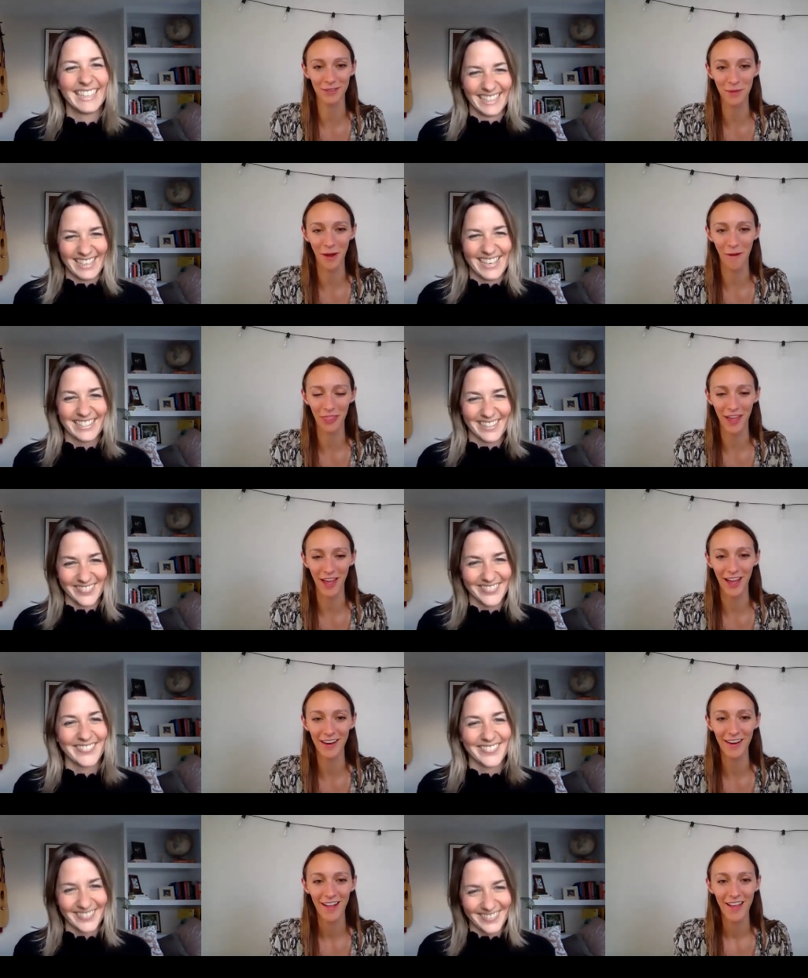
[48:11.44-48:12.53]
Speaker 1: about
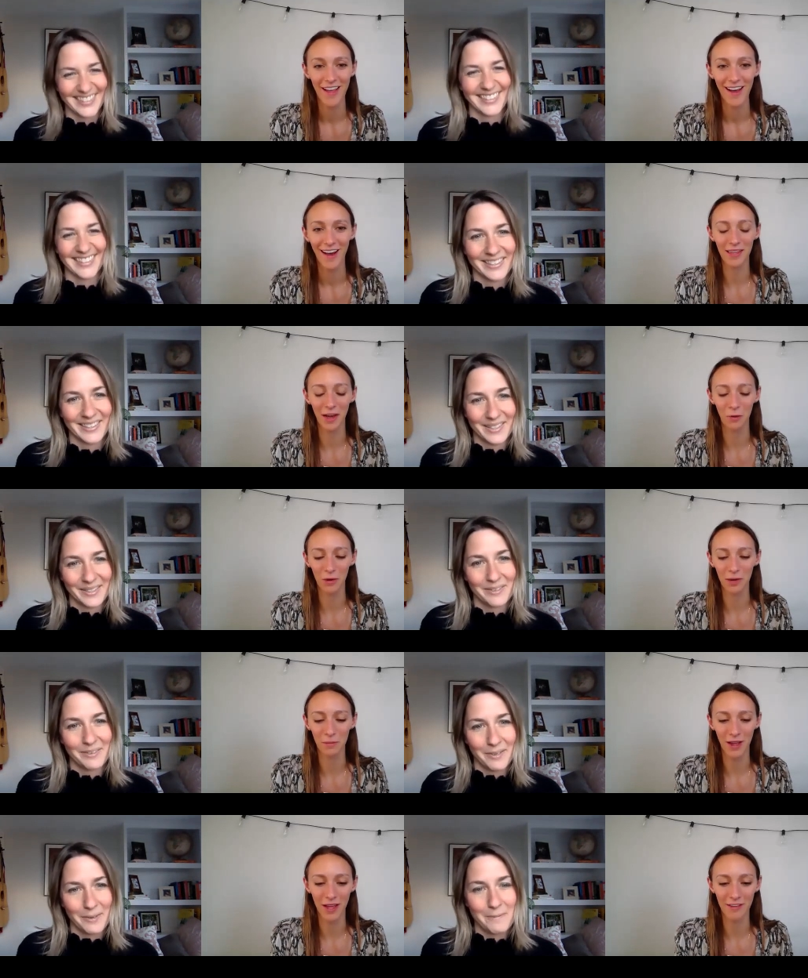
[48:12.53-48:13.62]
that. Yeah,
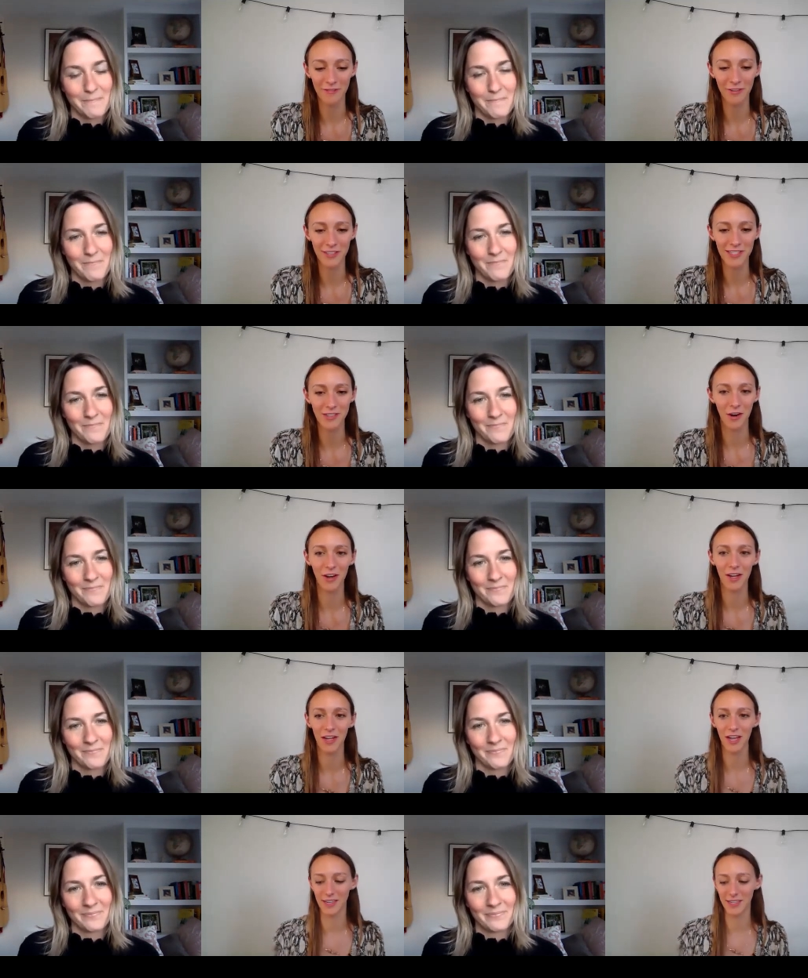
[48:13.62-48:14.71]
one of my friends,
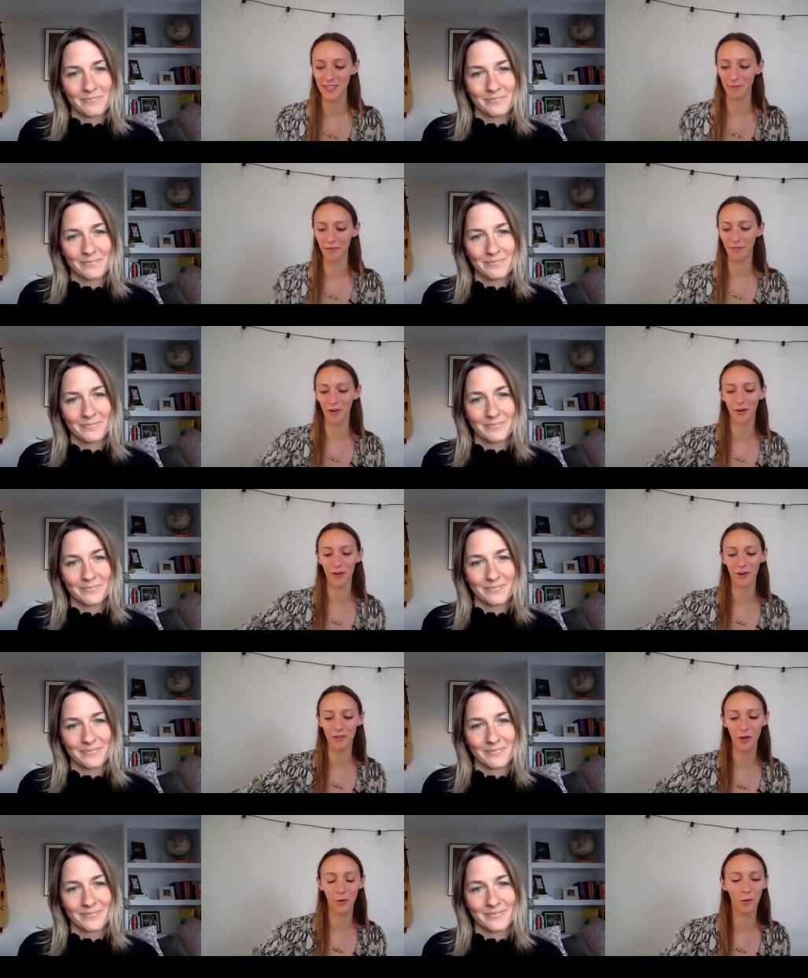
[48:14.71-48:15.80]
Dara, and some of
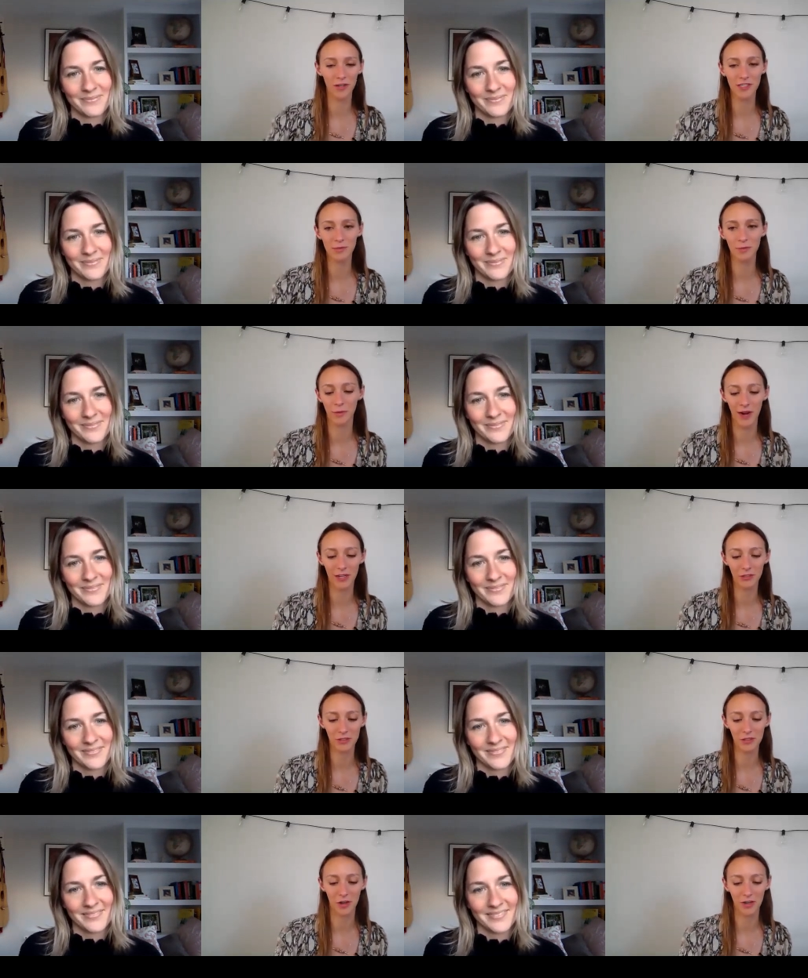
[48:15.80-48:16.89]
her cohorts, we were
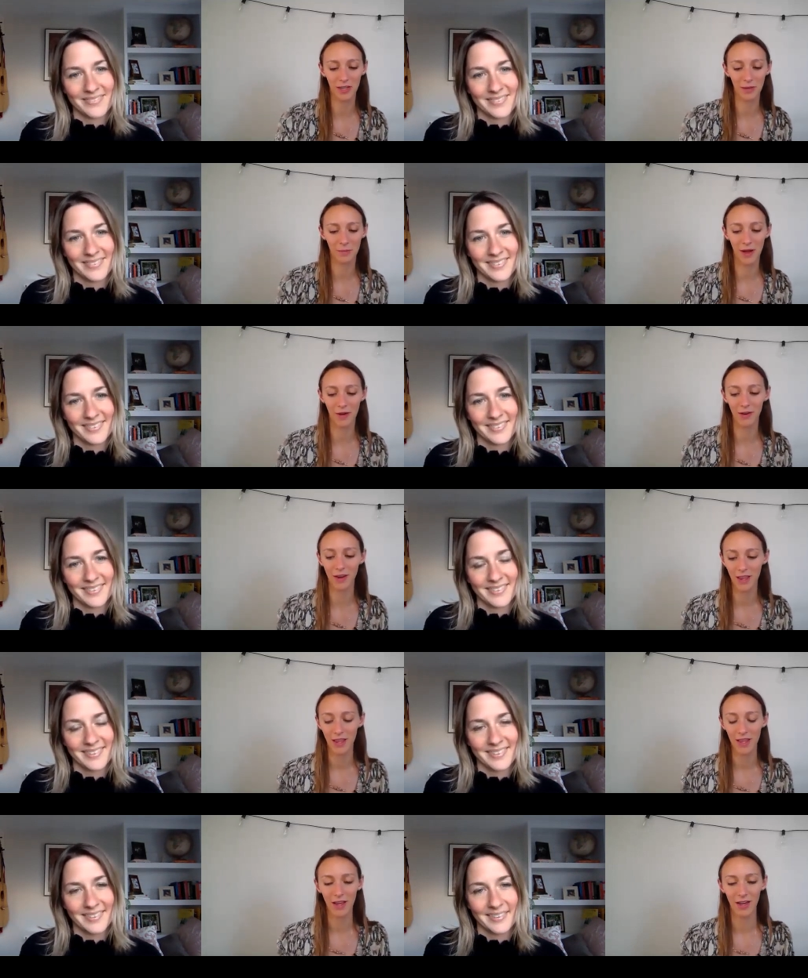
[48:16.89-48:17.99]
actually talking about
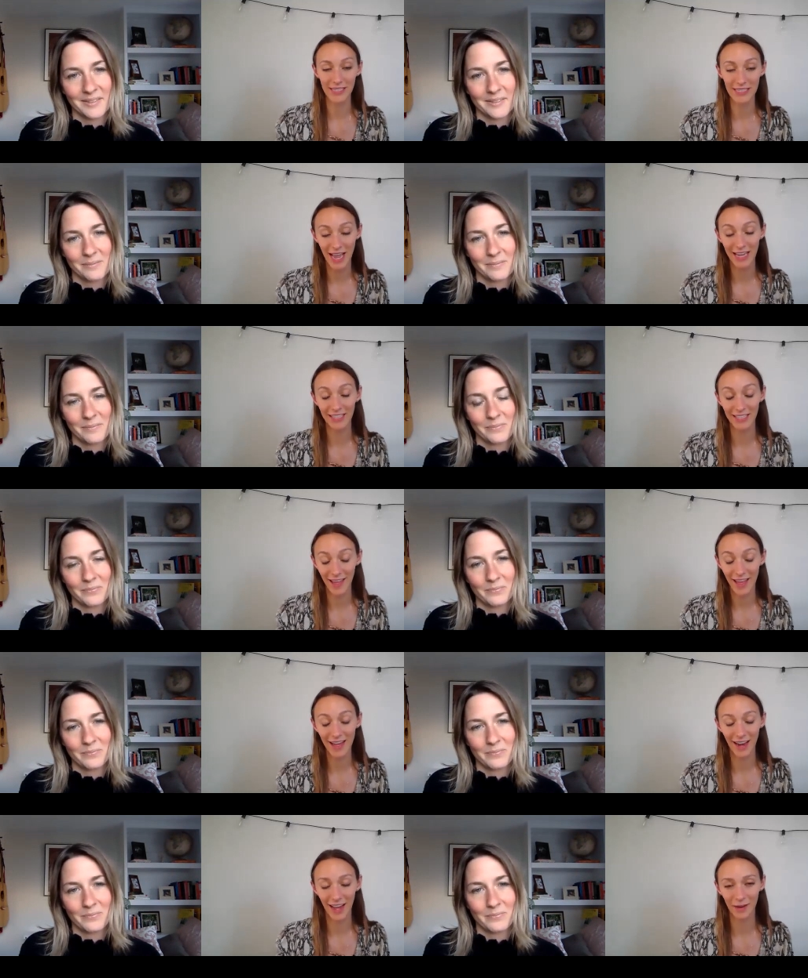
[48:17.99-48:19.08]
exactly
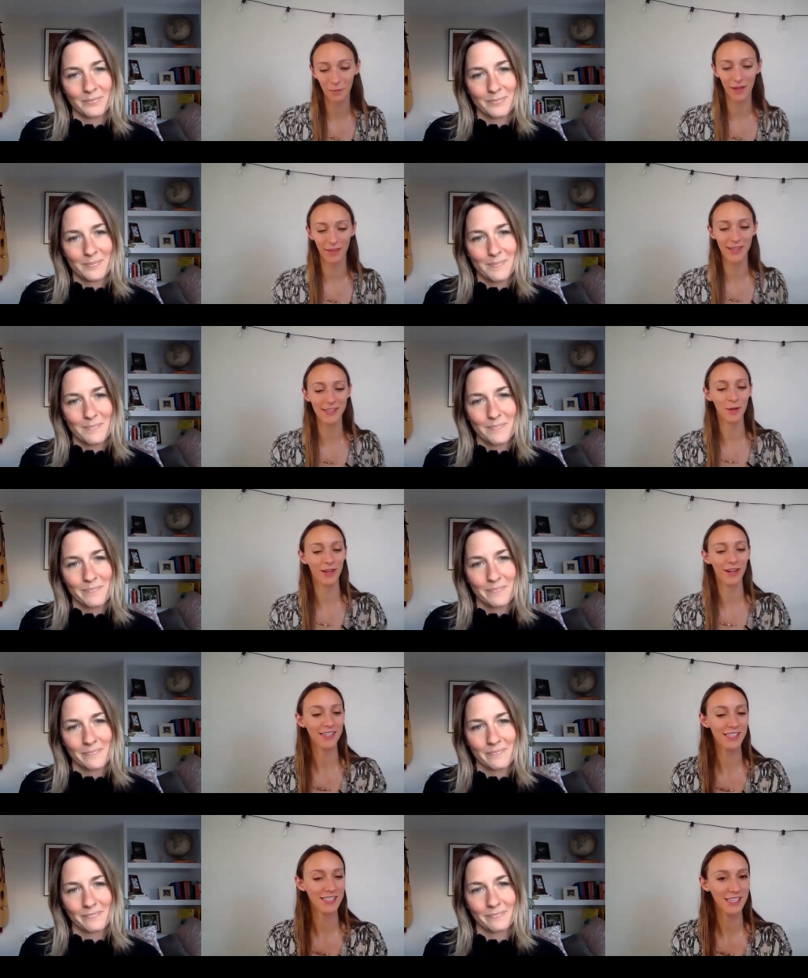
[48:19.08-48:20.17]
that how to buy land. So I
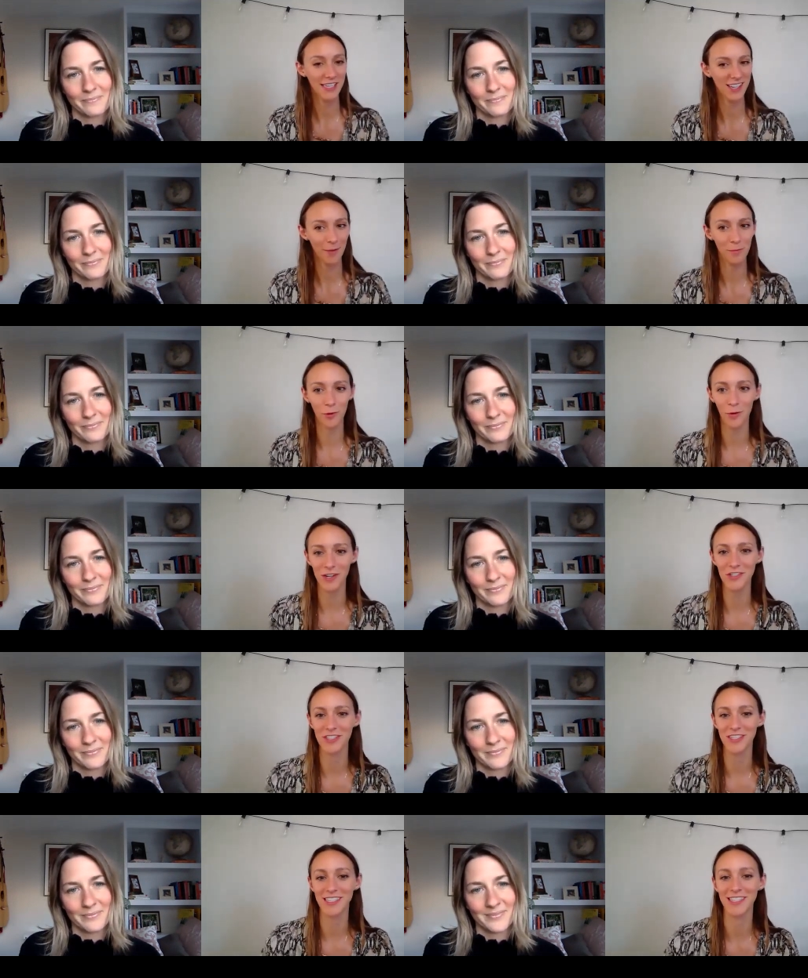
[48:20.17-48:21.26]
got to sneak a couple
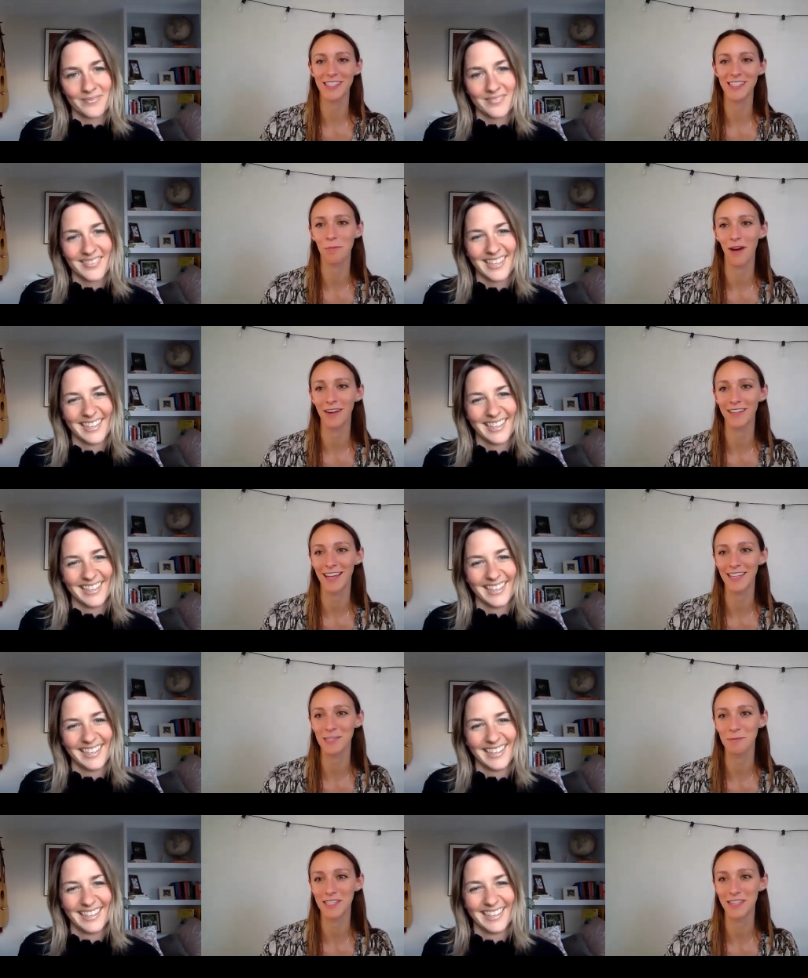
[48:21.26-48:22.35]
questions into the
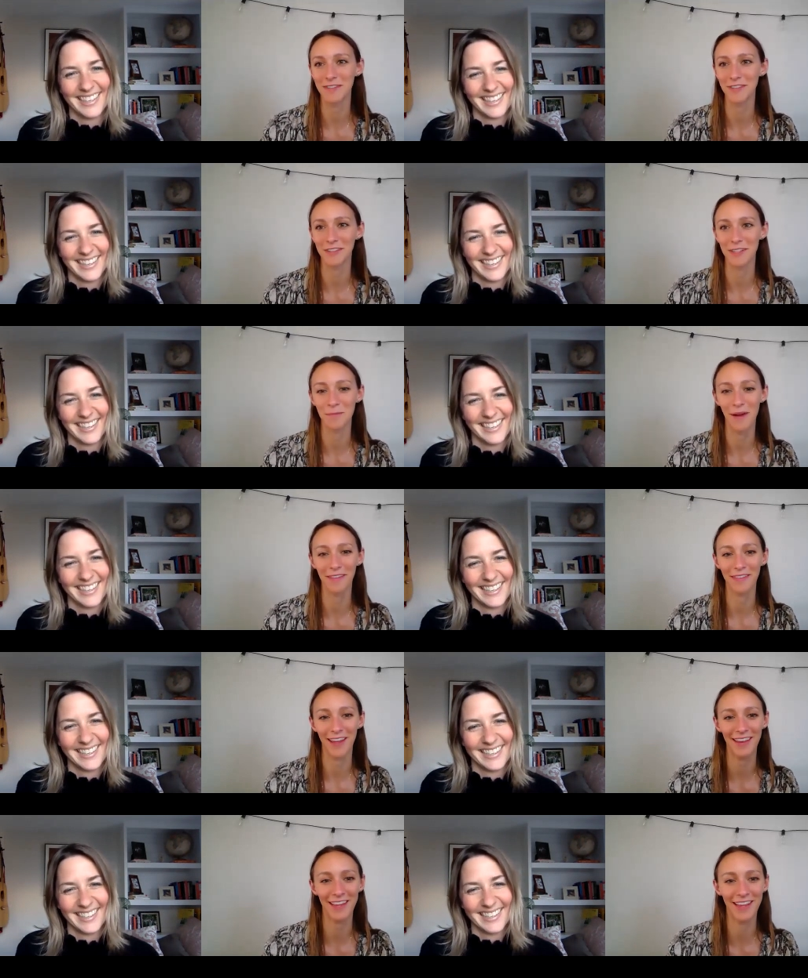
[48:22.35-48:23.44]
podcast specifically about
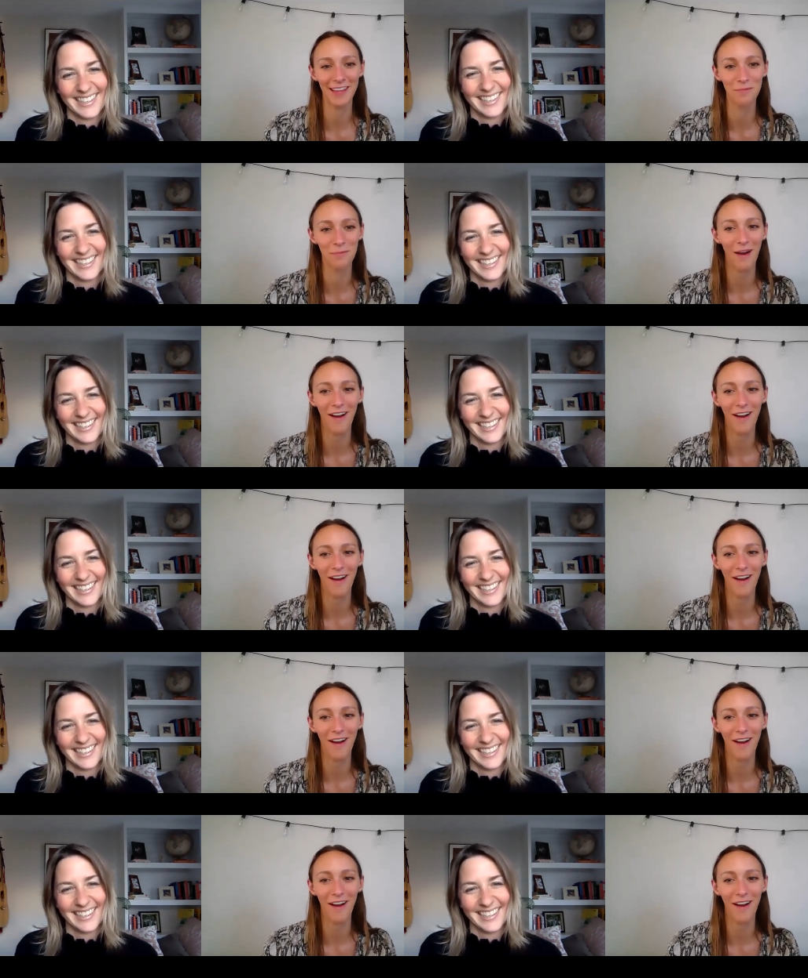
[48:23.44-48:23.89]
that land